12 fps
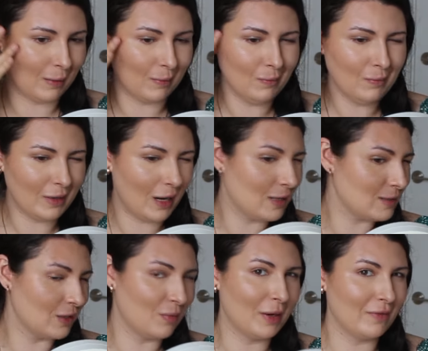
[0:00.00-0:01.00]
Oh, and it has
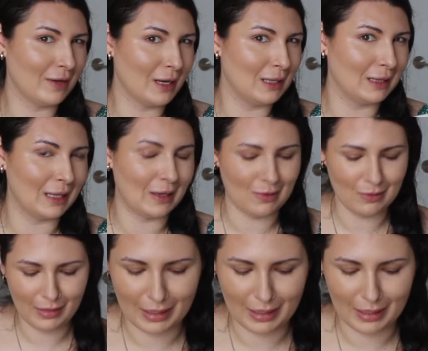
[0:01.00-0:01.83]
a little bit of a glow.